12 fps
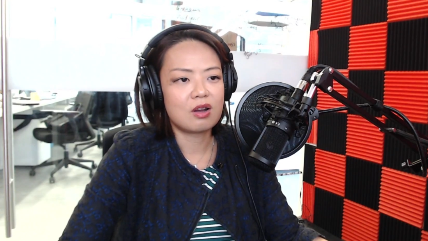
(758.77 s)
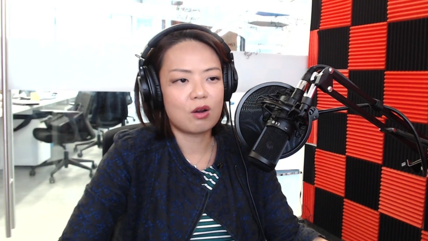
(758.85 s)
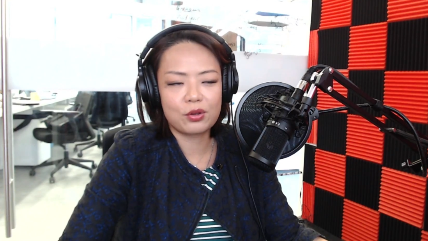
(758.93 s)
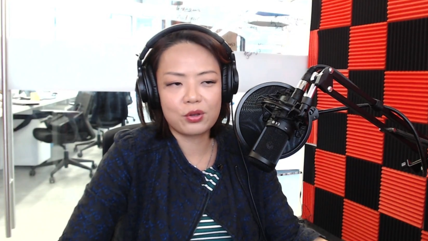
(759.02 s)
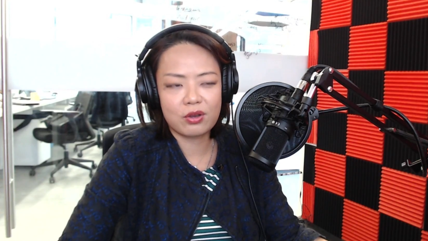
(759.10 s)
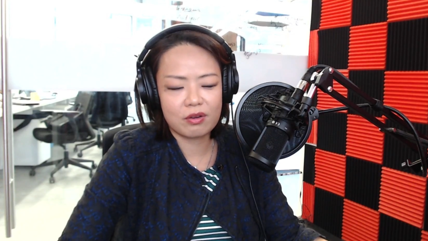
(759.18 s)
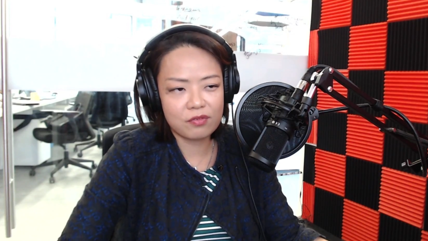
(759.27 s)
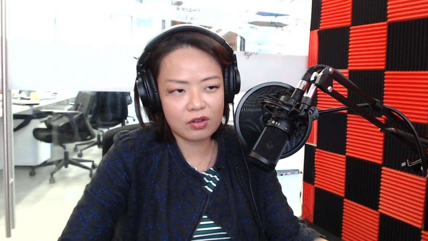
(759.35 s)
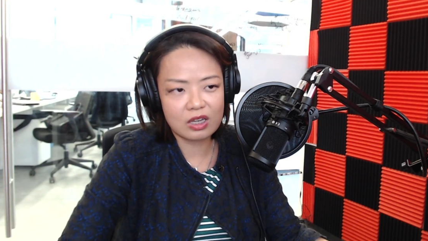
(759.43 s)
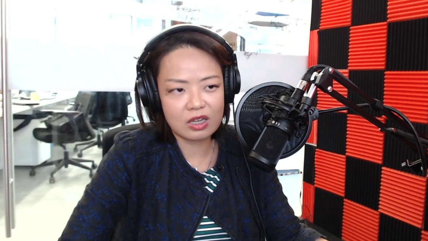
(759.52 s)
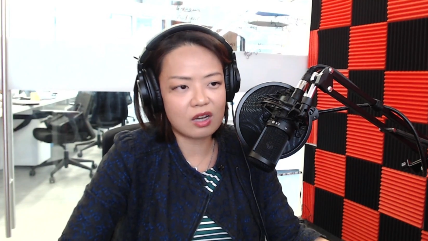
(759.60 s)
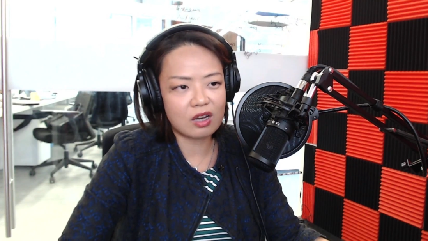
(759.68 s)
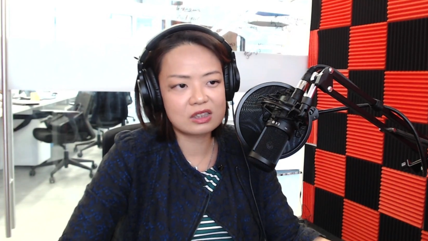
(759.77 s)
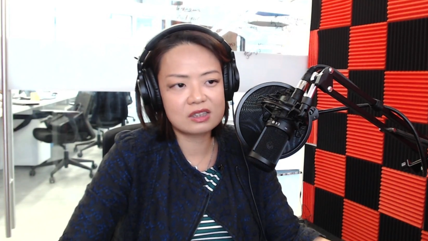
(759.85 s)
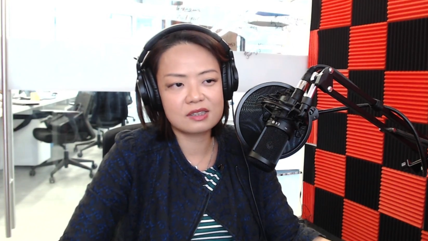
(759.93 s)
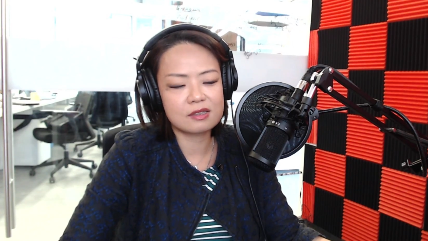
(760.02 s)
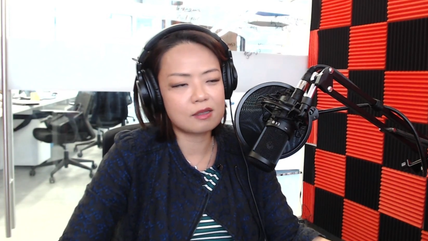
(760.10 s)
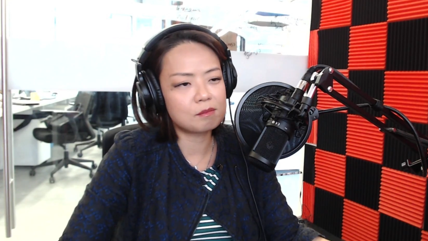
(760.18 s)
Or you have
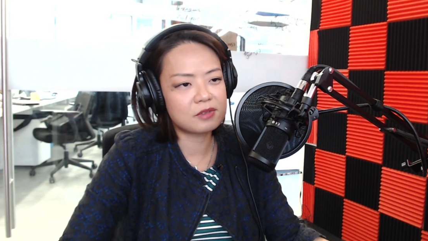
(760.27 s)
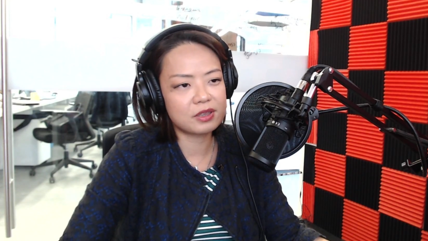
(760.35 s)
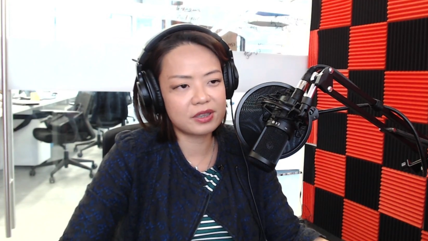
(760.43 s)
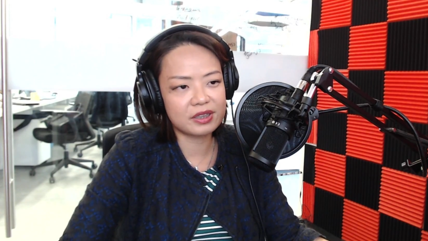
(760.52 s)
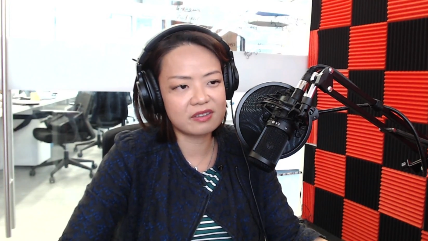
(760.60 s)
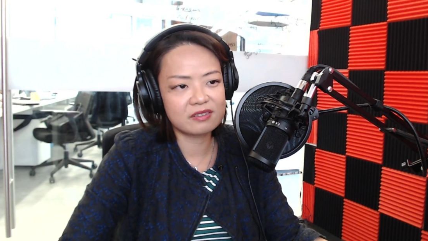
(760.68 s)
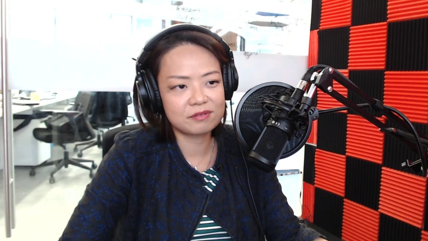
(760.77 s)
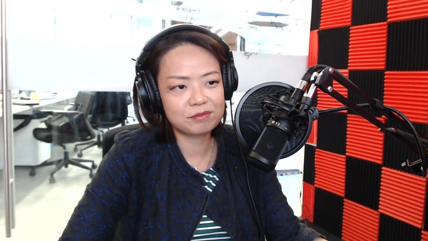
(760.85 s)
forgotten something.